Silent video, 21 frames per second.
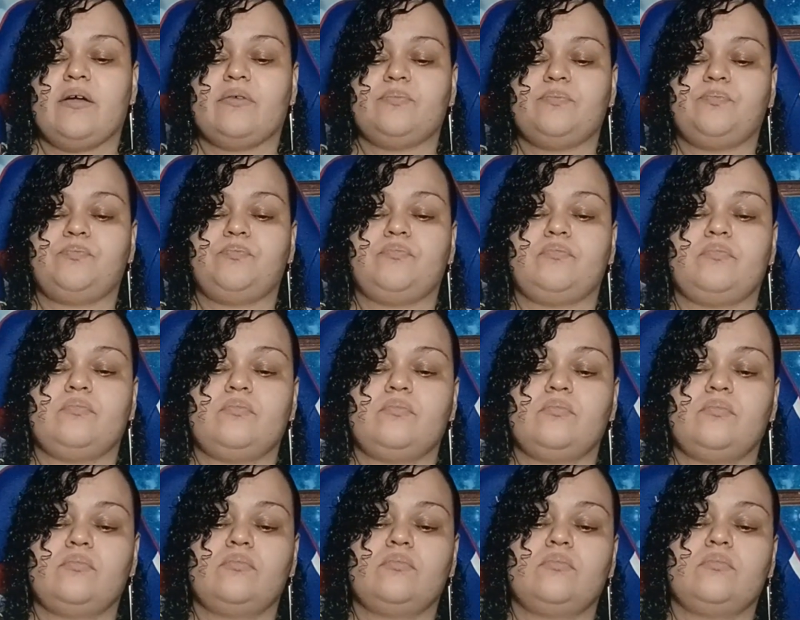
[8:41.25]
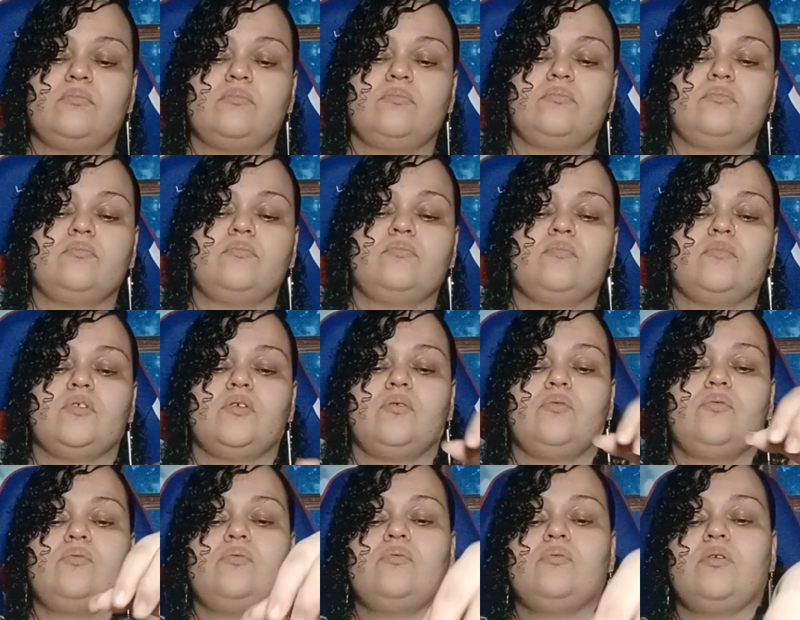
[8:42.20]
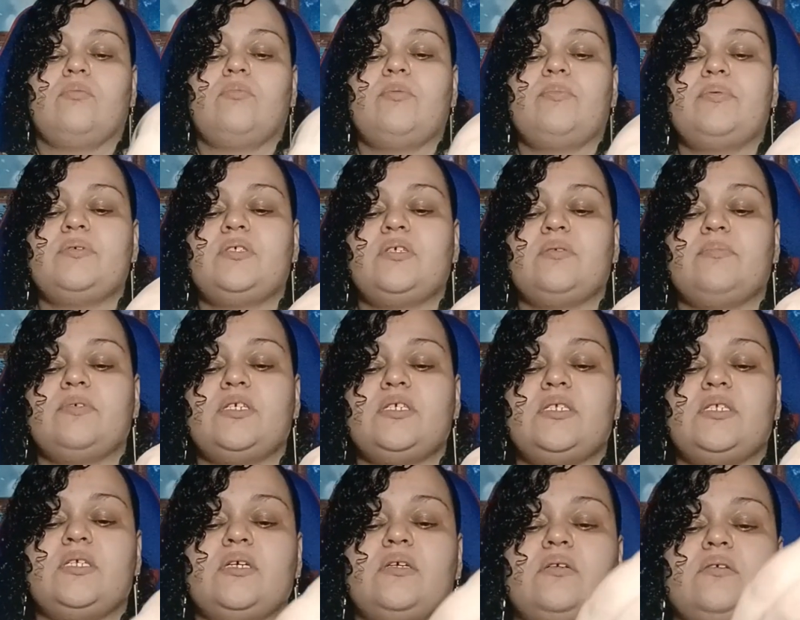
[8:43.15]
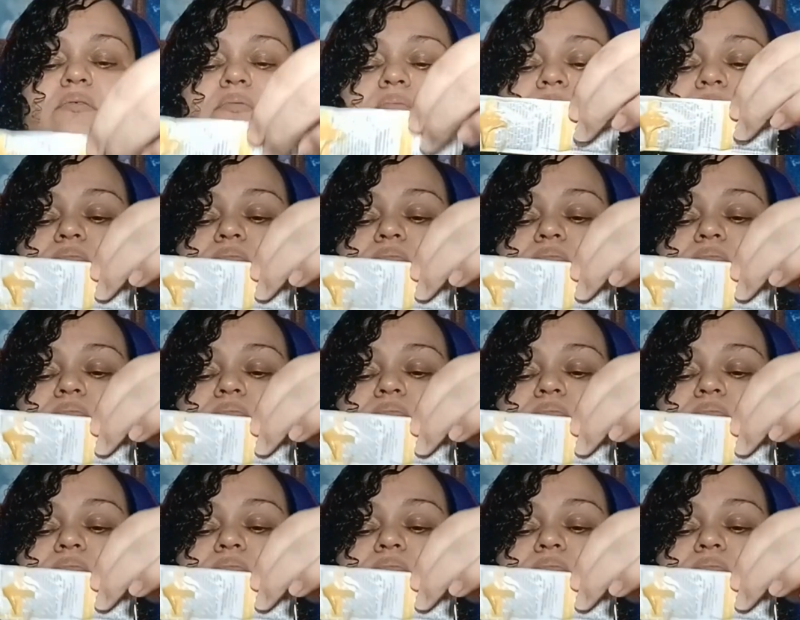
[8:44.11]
No. Ooh, let me put some of this here.